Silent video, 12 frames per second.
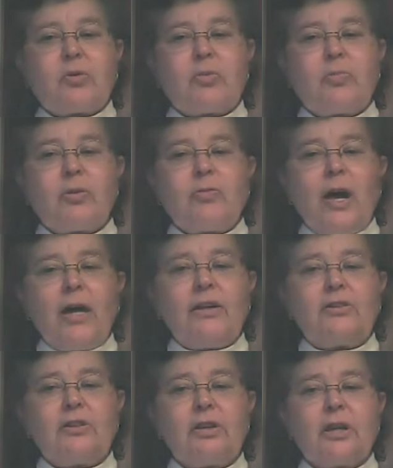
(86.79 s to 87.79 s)
that were
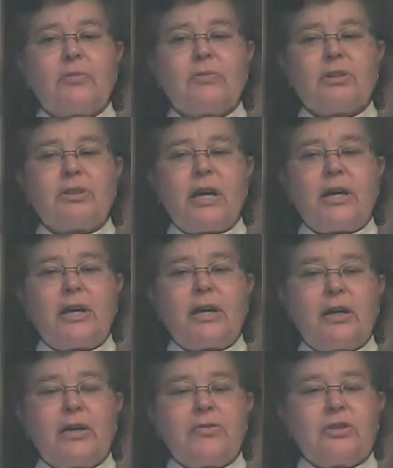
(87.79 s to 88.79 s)
provided to them to
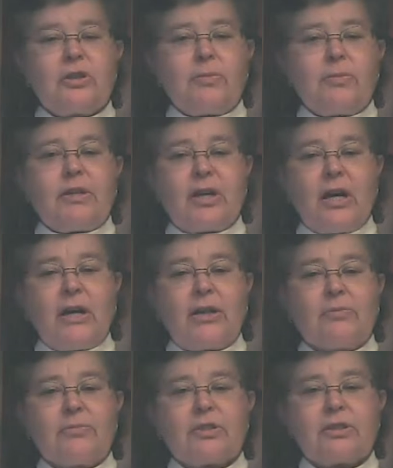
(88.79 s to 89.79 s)
take care of some of these
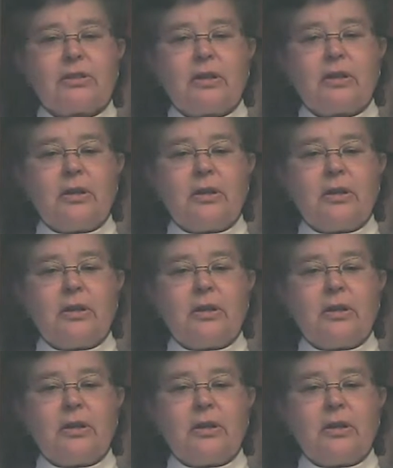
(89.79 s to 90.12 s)
items.